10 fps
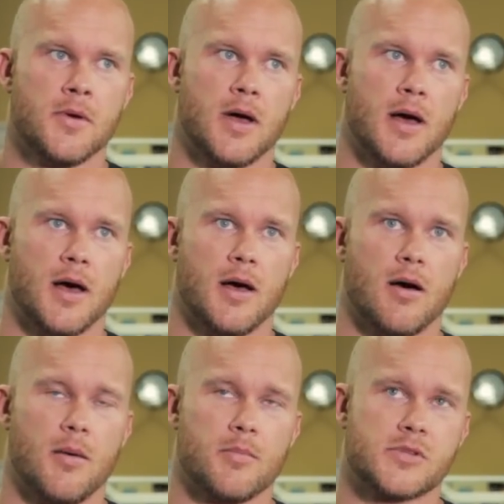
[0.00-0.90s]

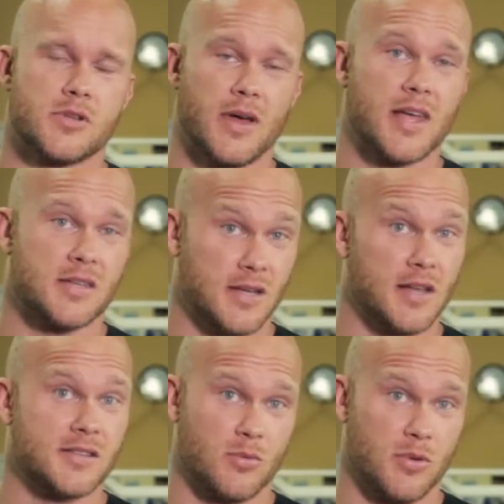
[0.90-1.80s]
So I guess the
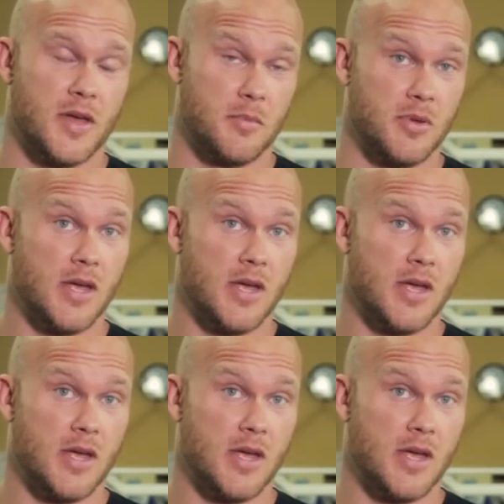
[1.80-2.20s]
answer would then be